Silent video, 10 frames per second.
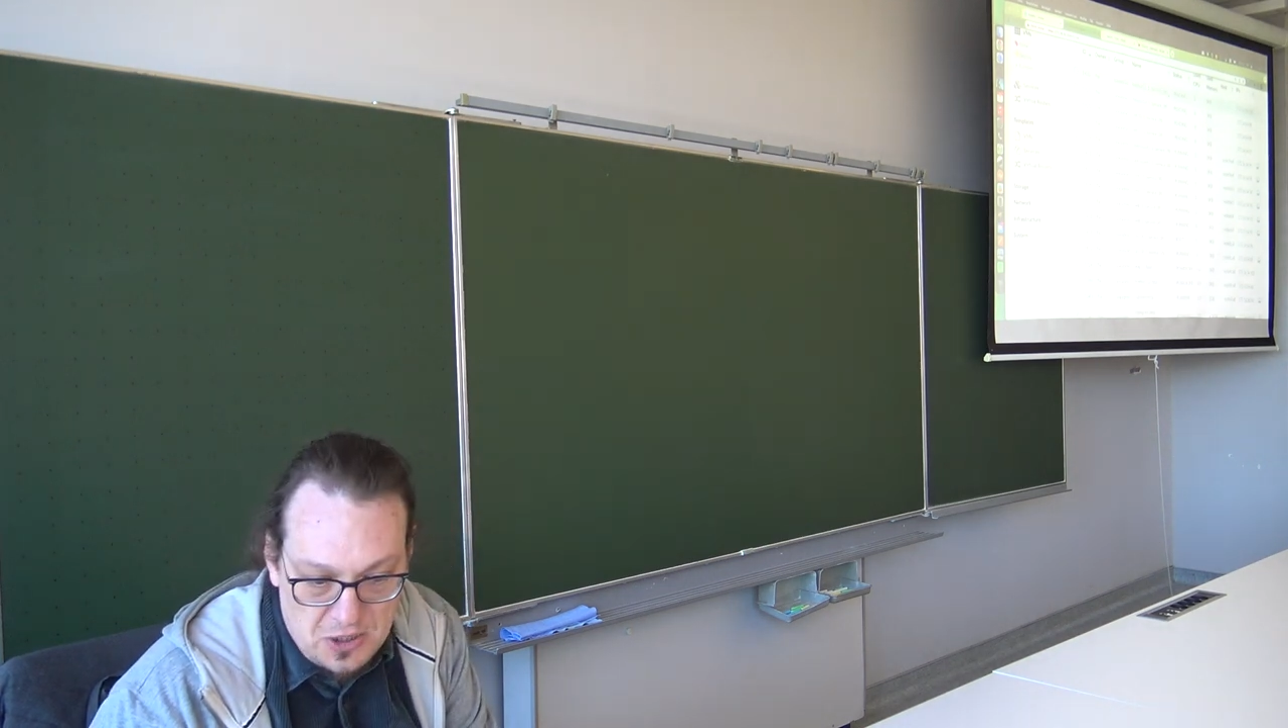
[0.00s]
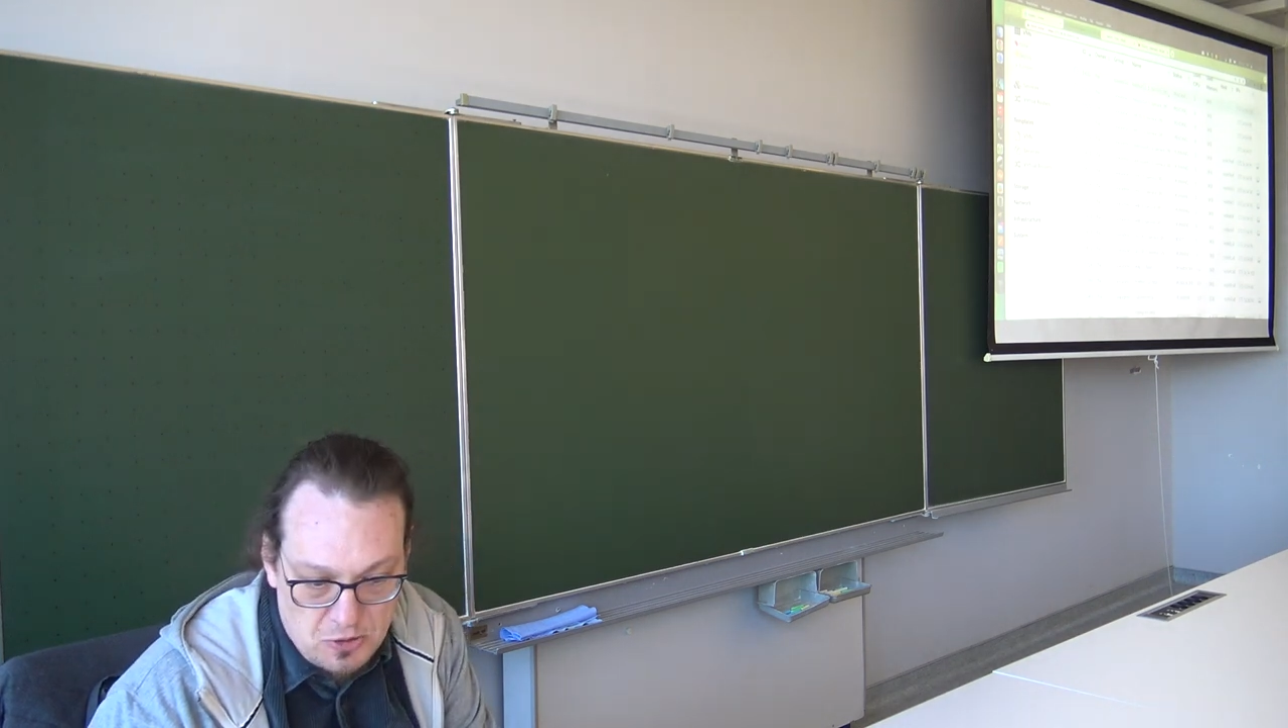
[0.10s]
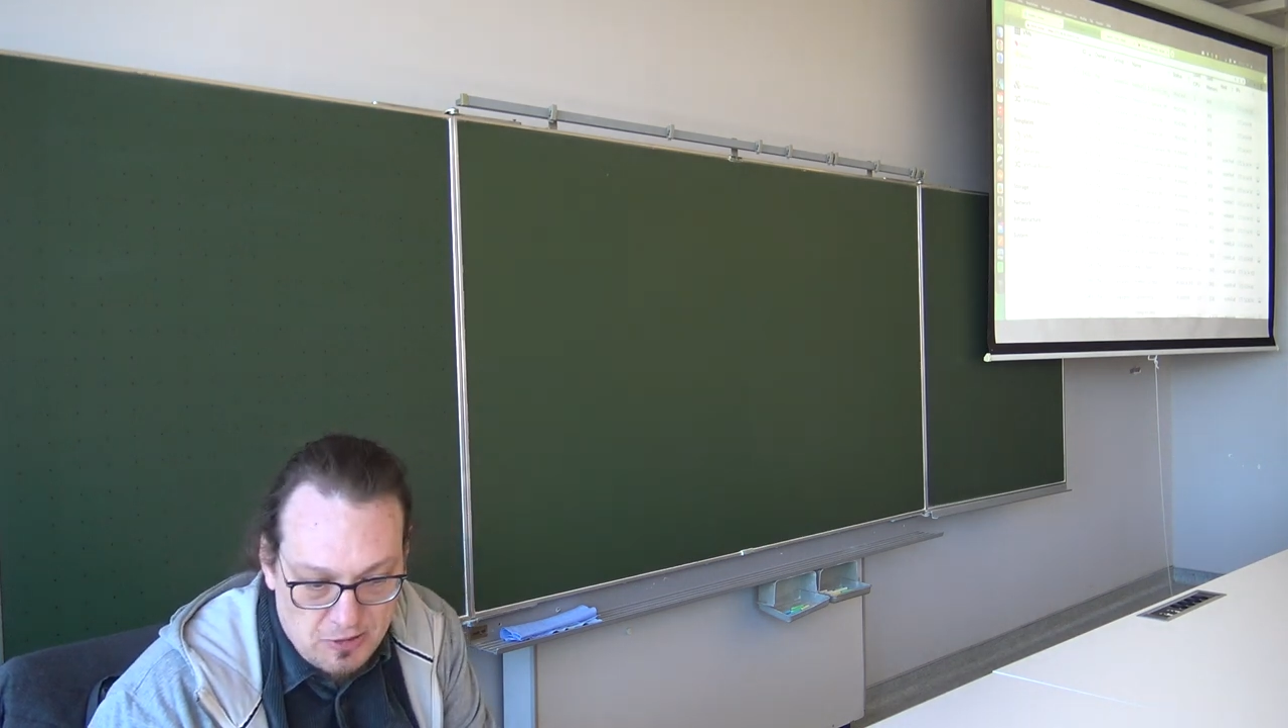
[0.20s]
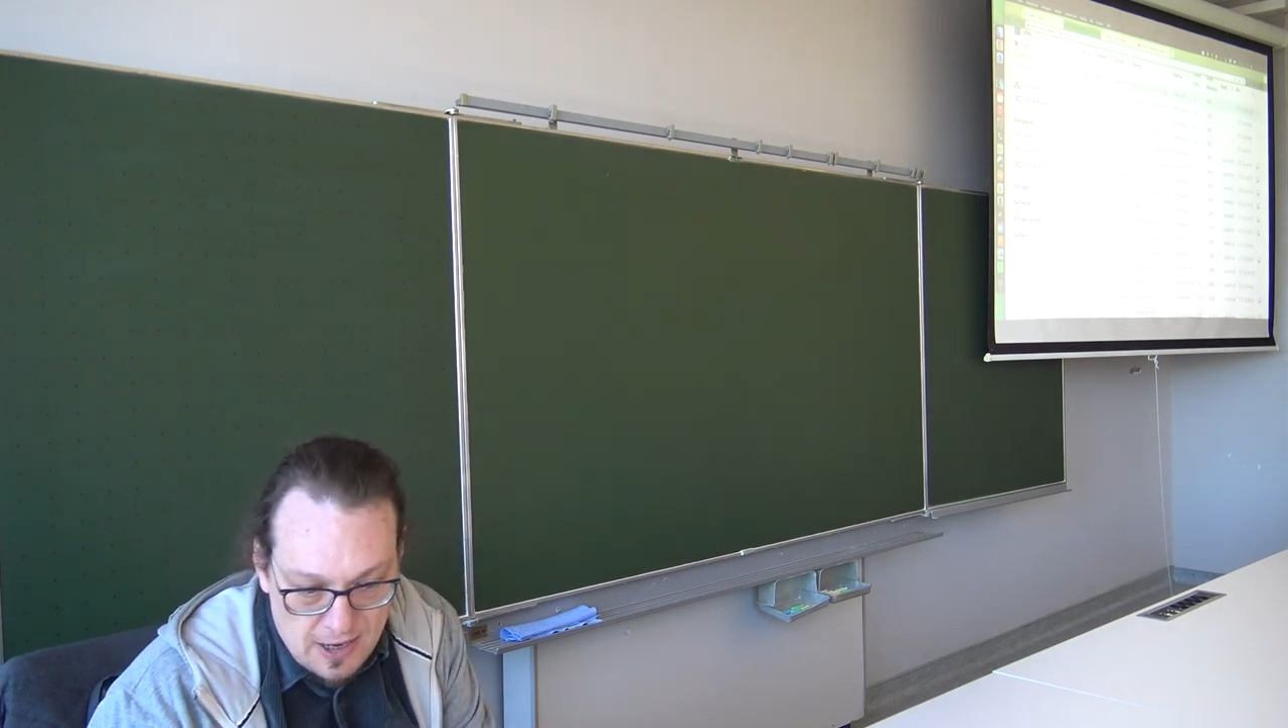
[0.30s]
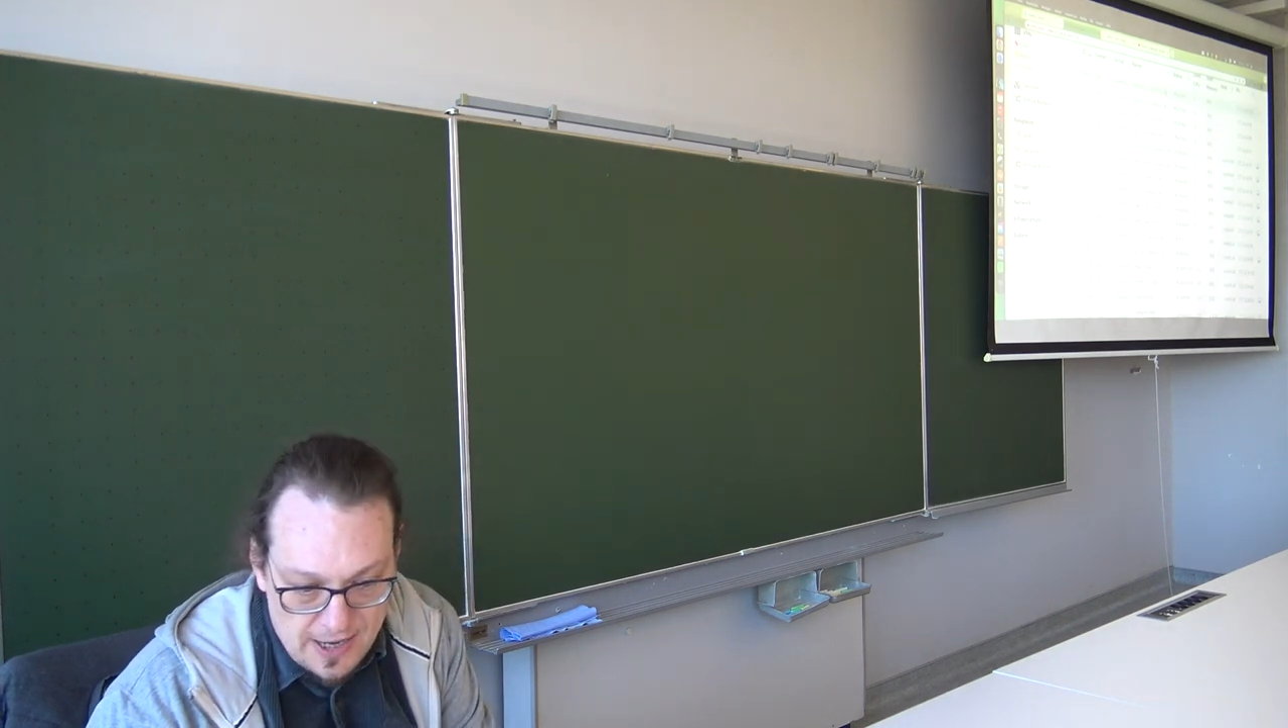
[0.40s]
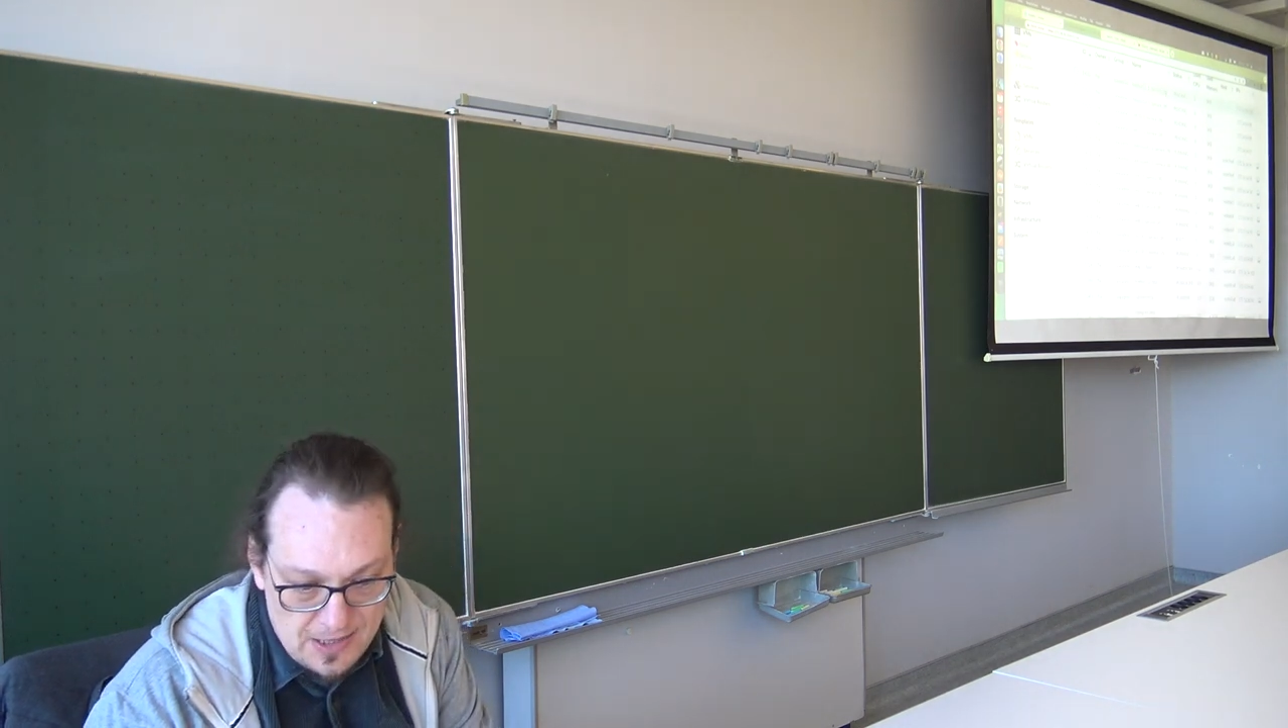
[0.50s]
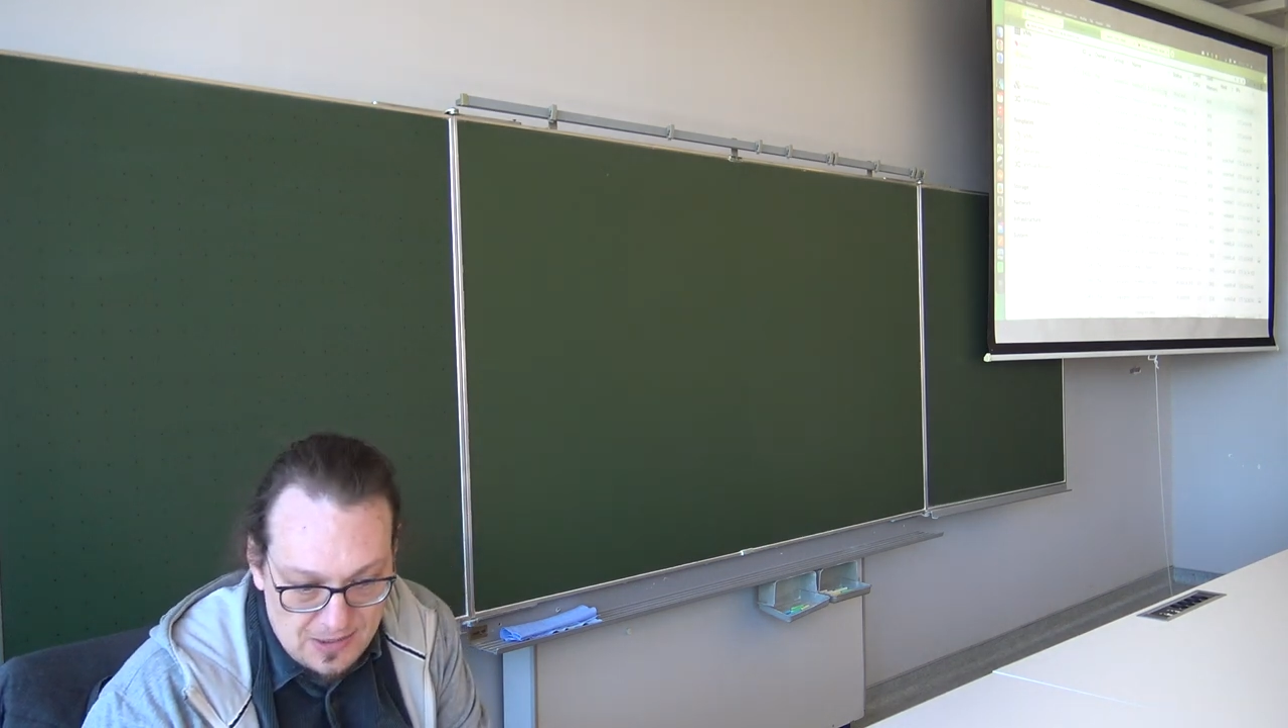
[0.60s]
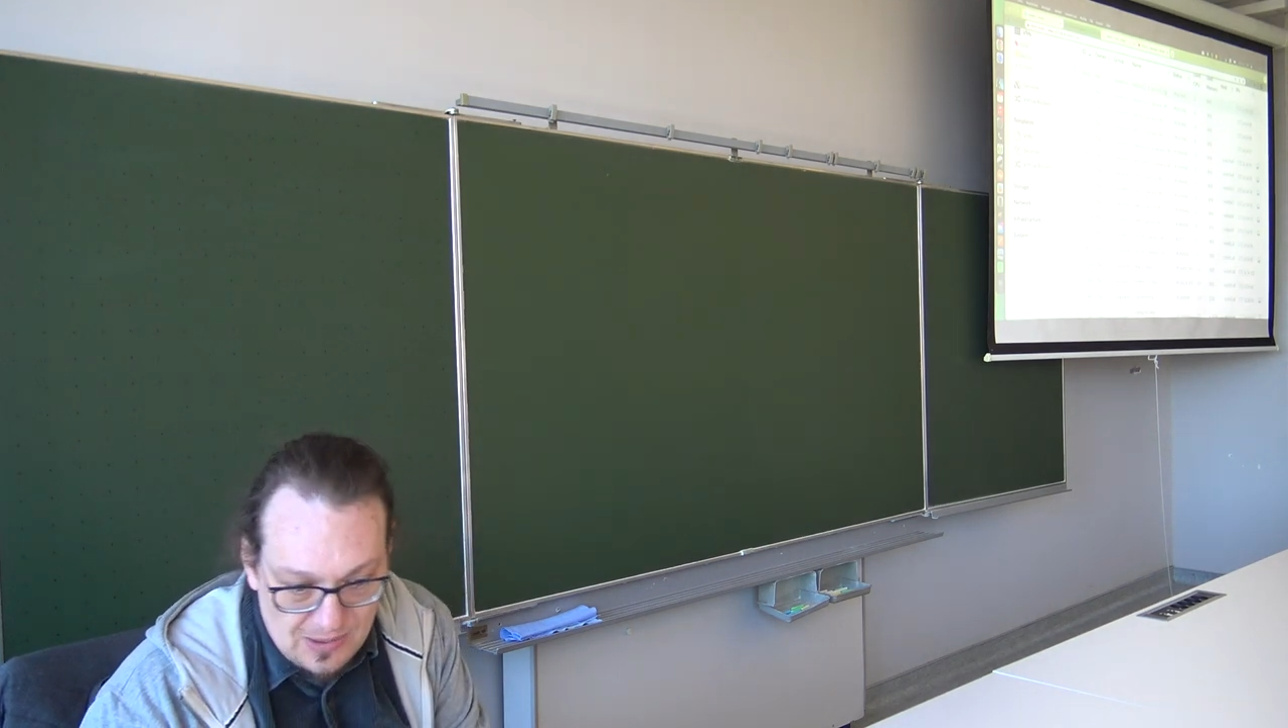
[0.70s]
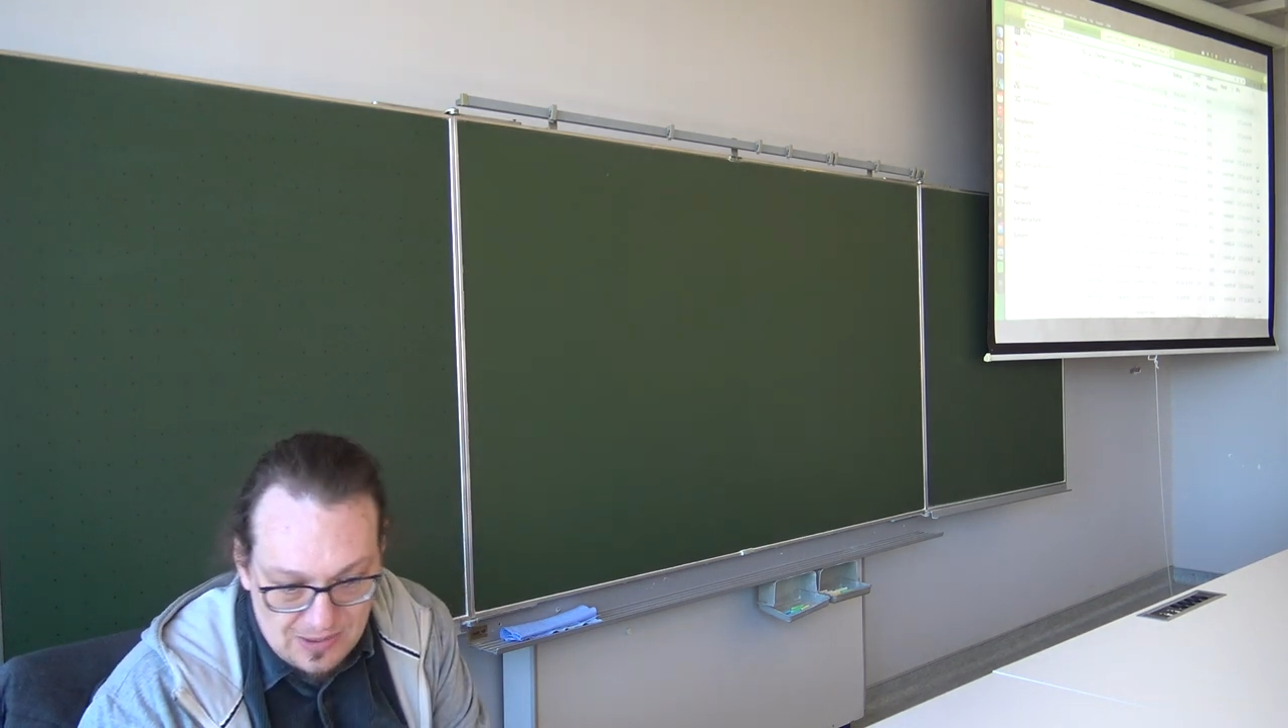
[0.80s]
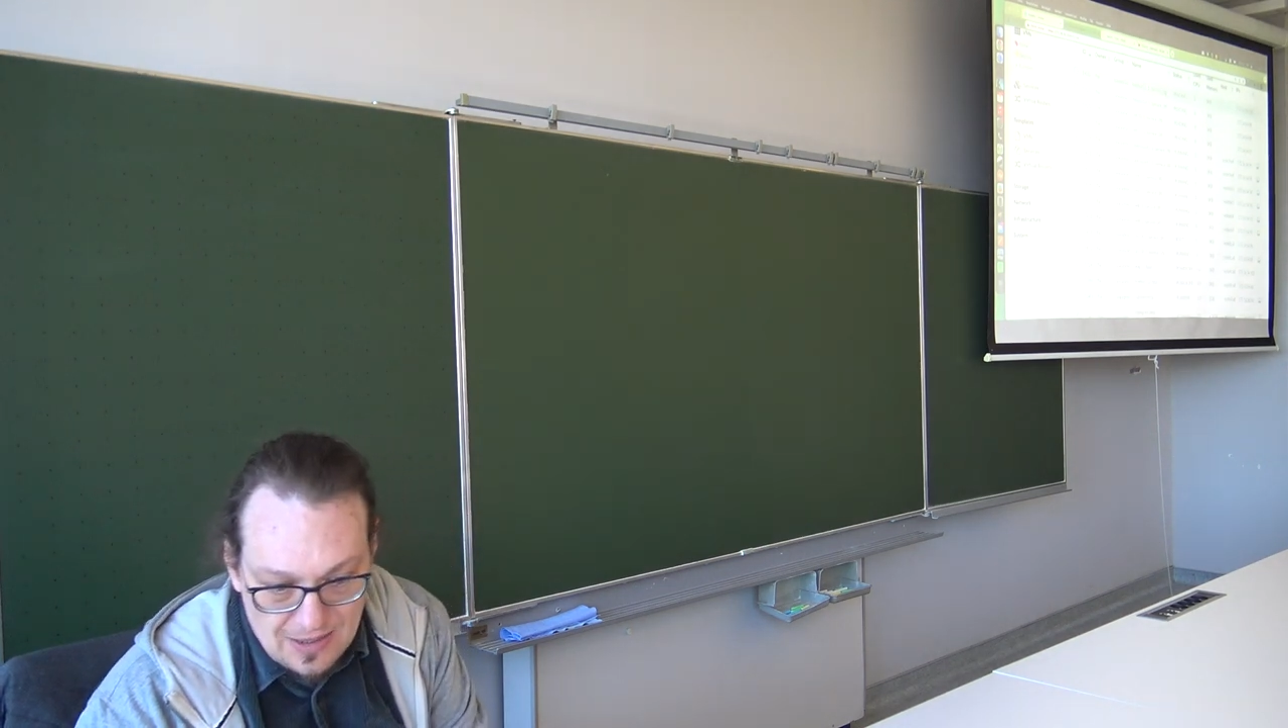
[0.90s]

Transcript: tries